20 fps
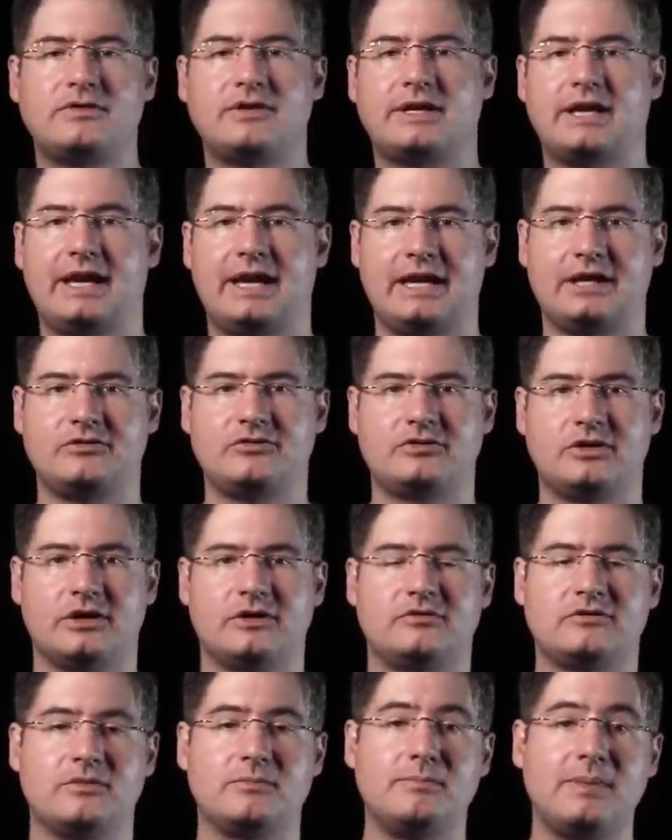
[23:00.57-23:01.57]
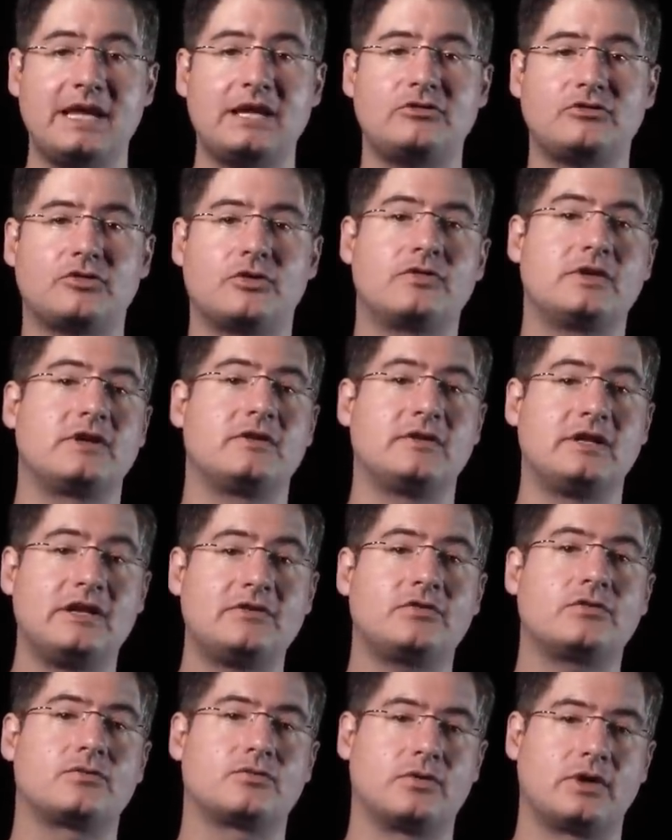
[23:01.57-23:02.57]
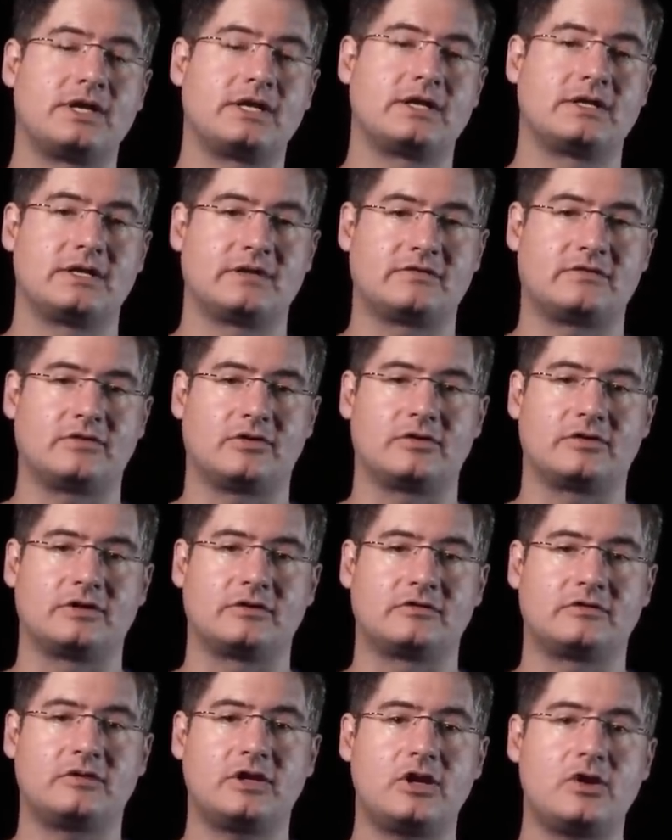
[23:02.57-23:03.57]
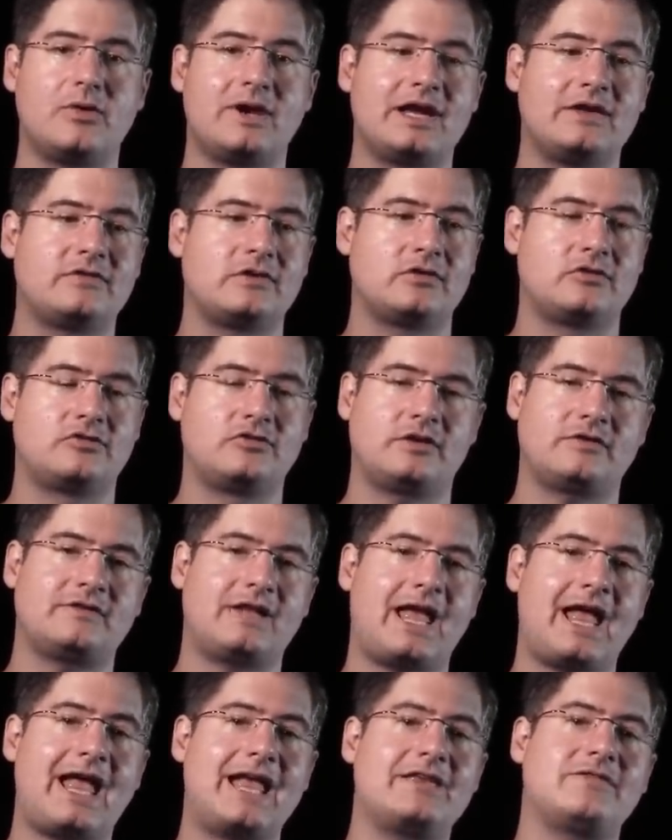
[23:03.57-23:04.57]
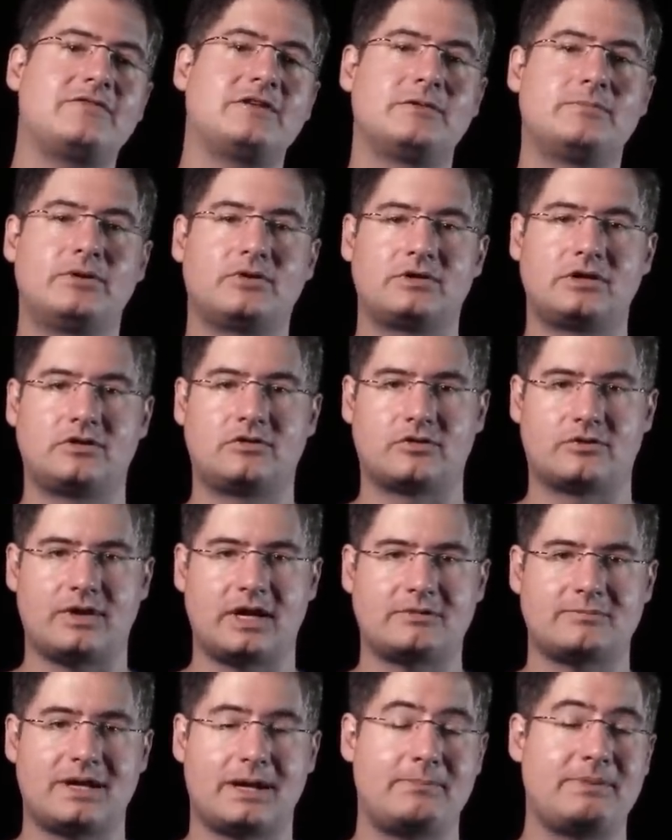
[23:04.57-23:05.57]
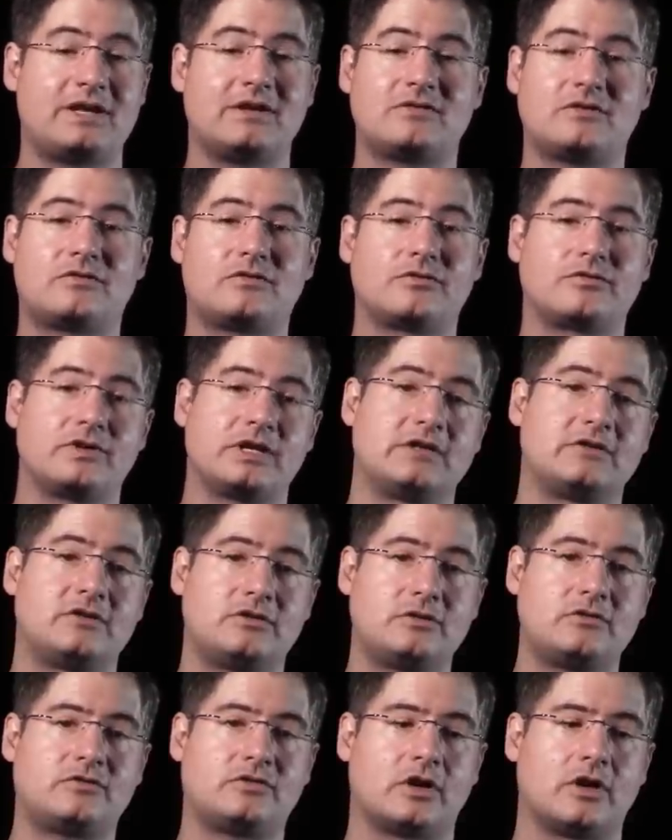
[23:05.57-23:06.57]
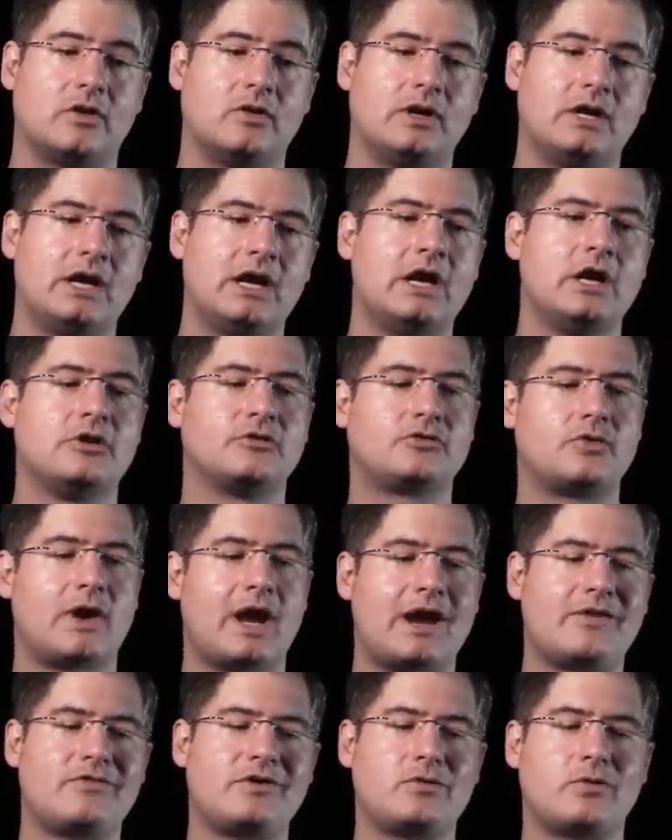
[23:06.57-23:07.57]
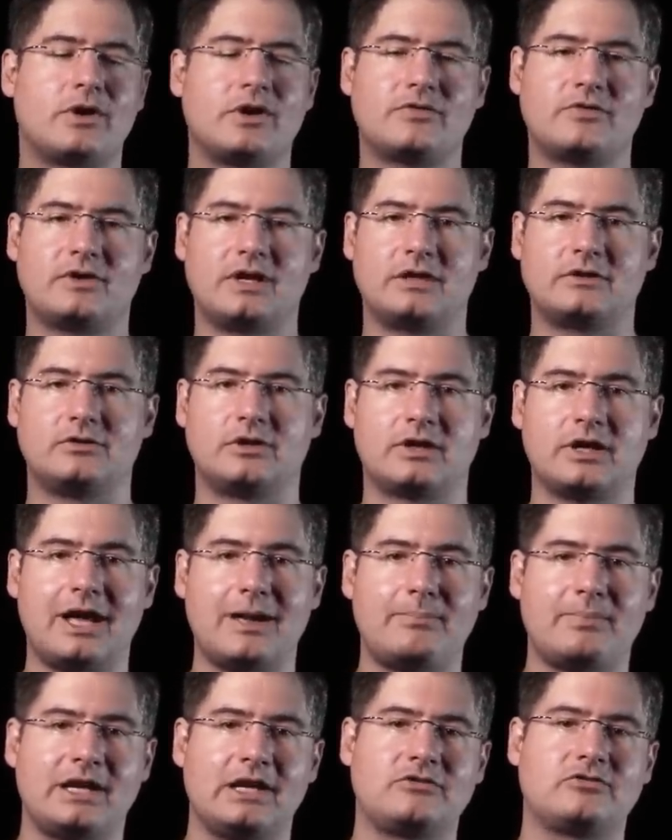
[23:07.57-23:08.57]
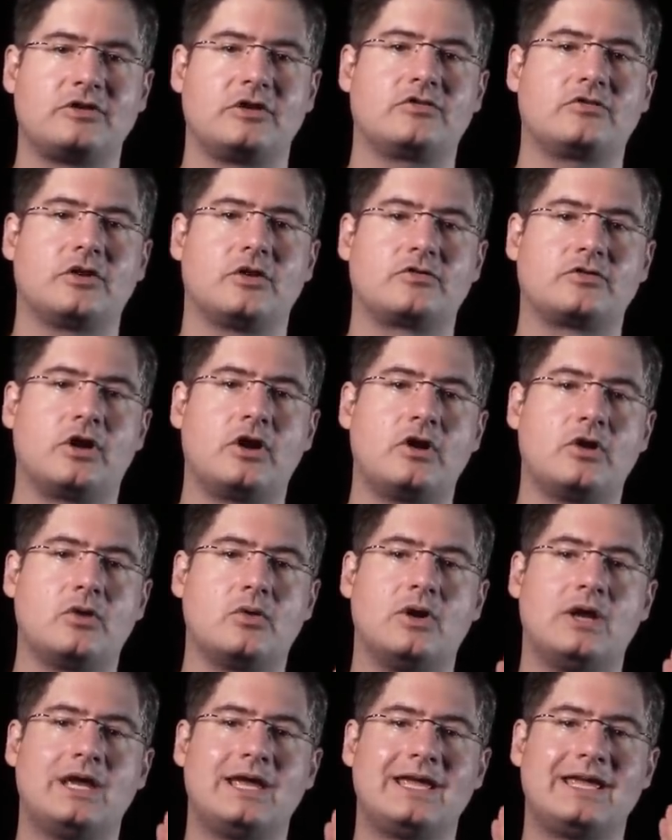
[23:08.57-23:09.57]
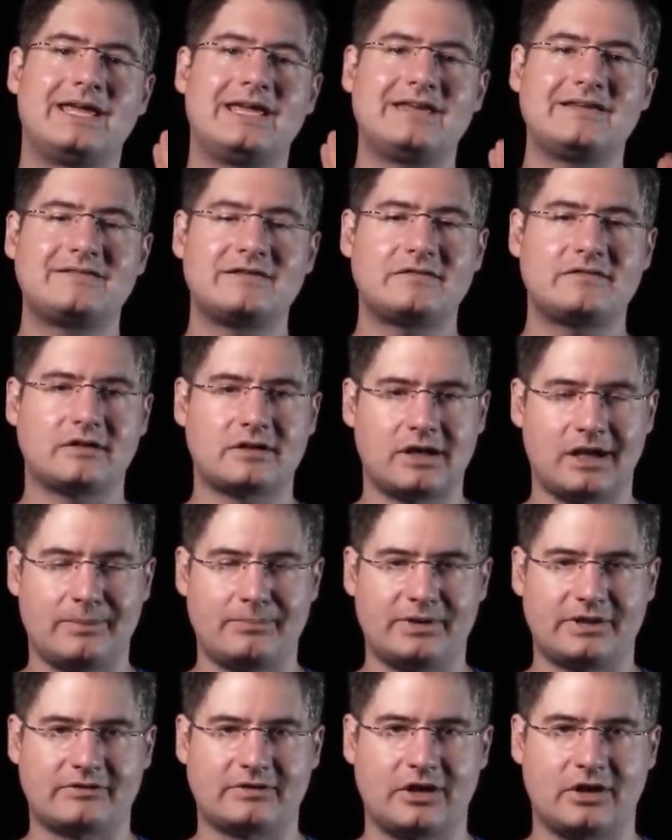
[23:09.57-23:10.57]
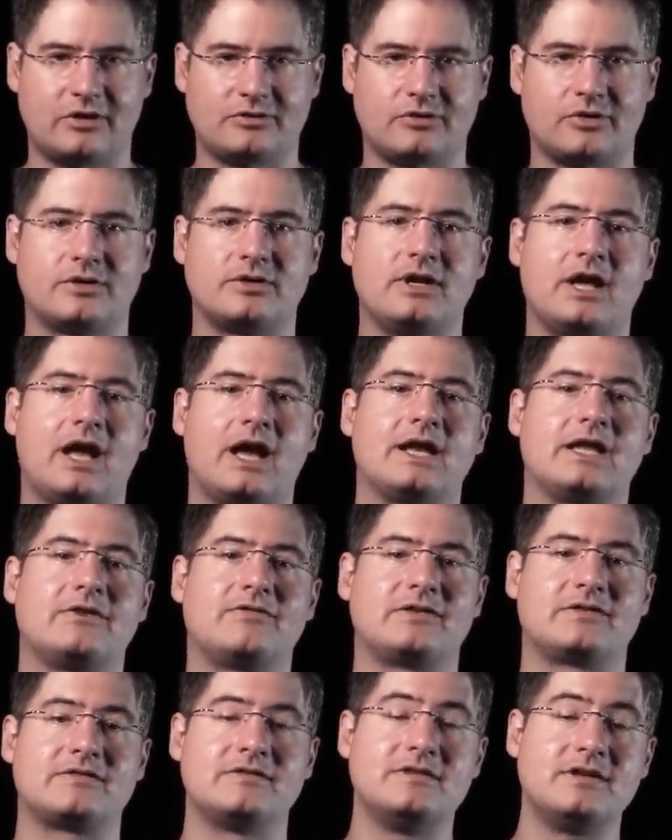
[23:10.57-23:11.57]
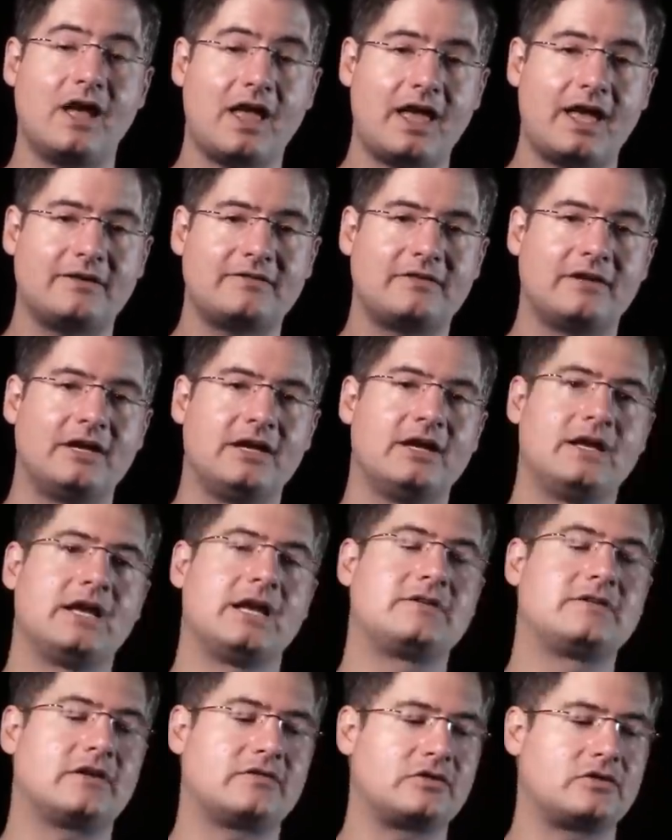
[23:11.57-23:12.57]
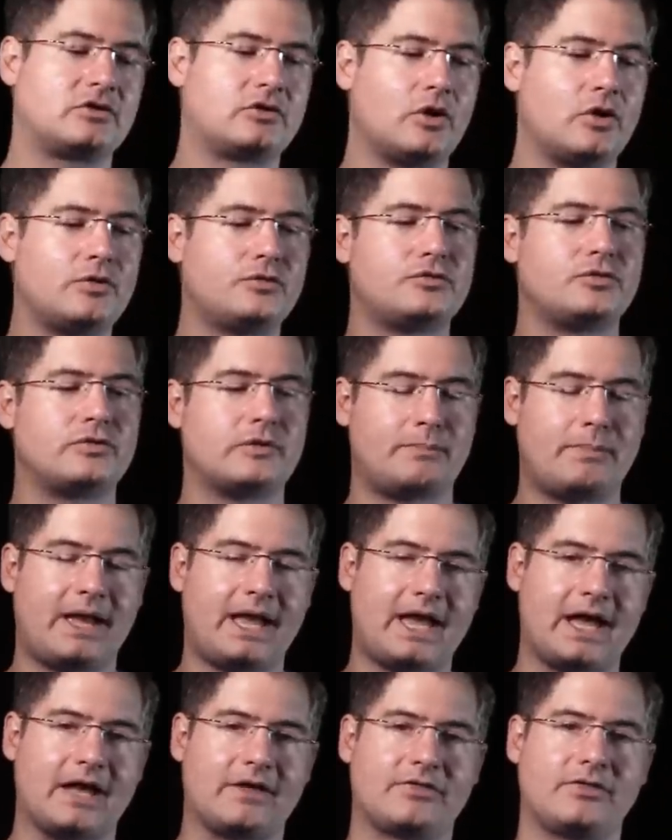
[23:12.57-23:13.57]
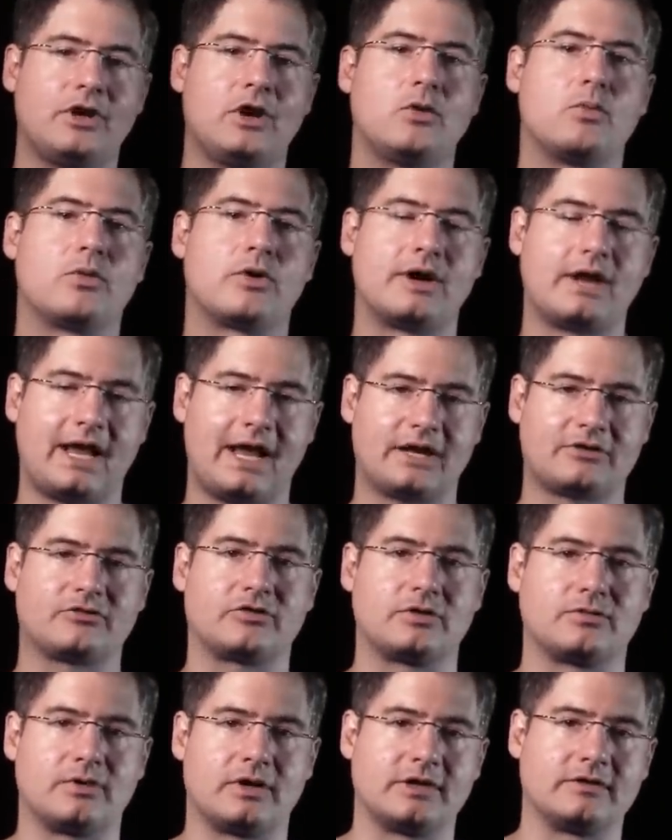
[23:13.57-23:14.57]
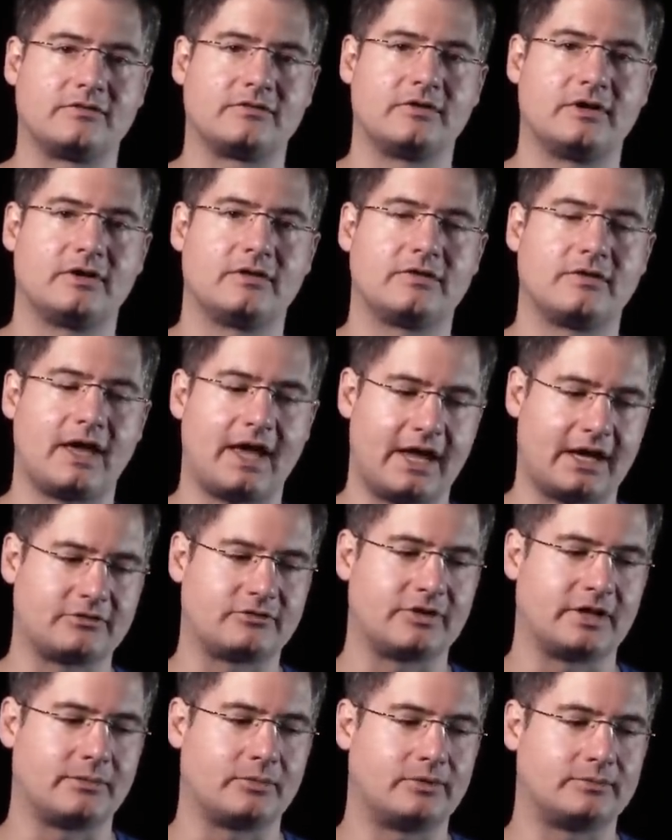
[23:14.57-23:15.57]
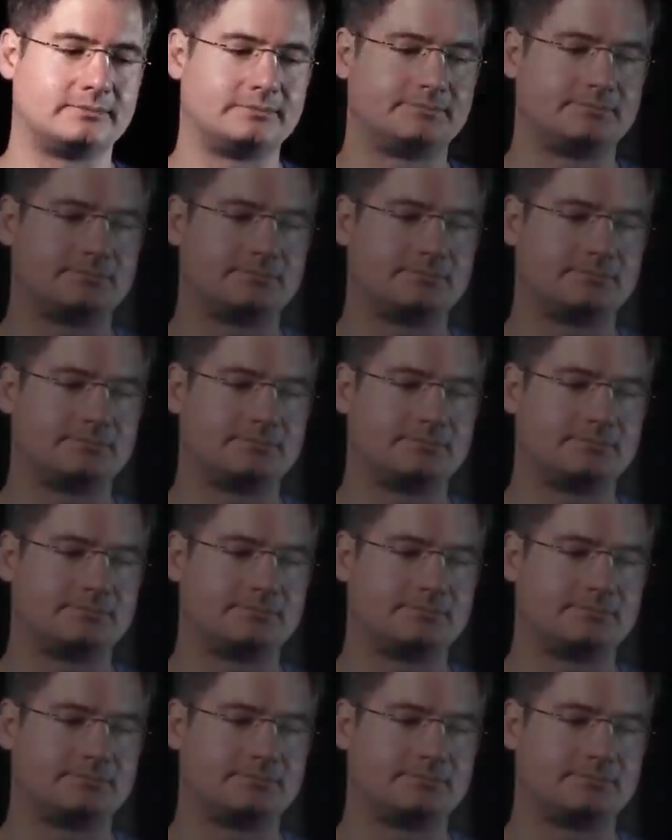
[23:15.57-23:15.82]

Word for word: the cache does to make sure that it isn't running unnecessarily slow is it just has the ability to direct map because it's free to do so. So everywhere that I look up, it just goes, oh, is this a complex character or not? If it's not, it doesn't go through the path where it actually runs the hash table.